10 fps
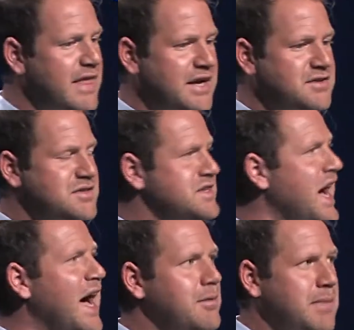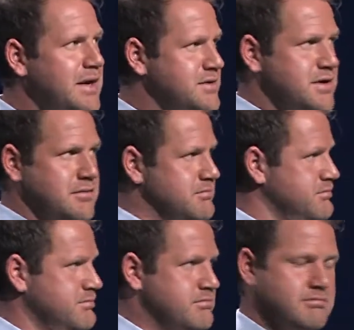That is not medicine.
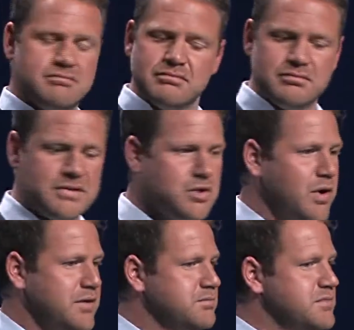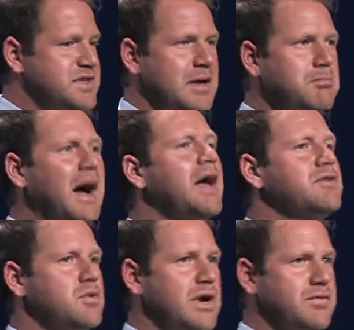You want to stay
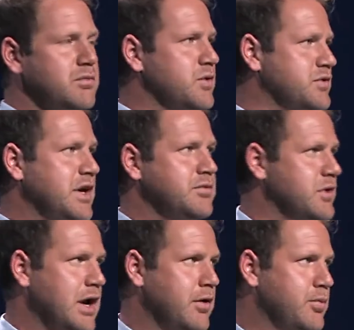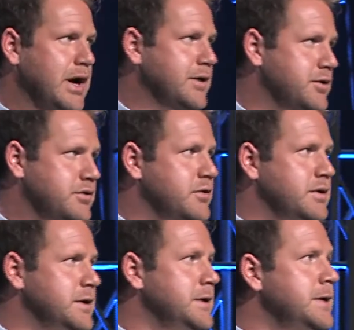miles away from those types of chiropractors.
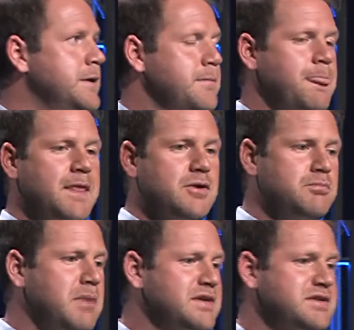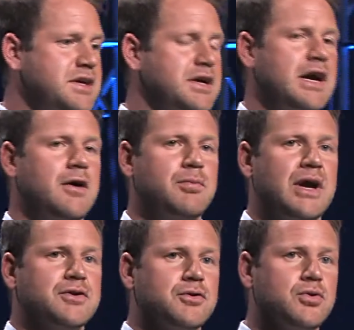You must see a
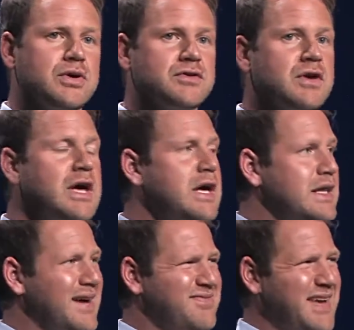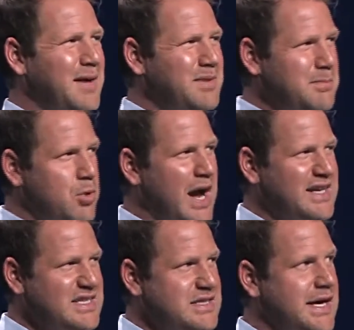chiropractor who is a family
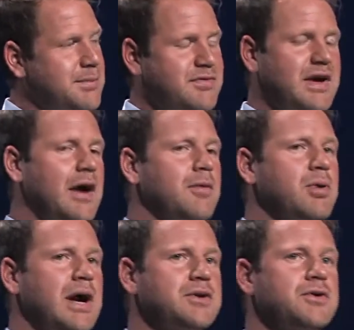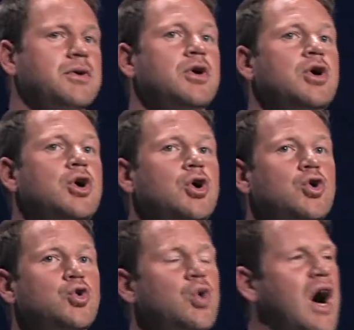practice type of chiropractor
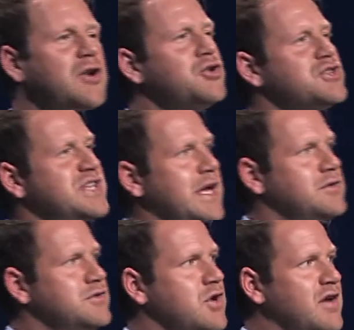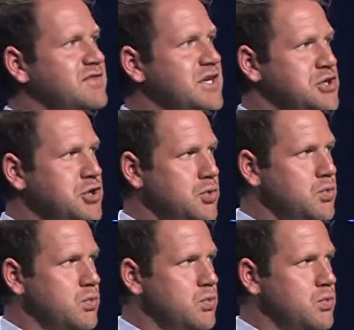who understands soft tissue.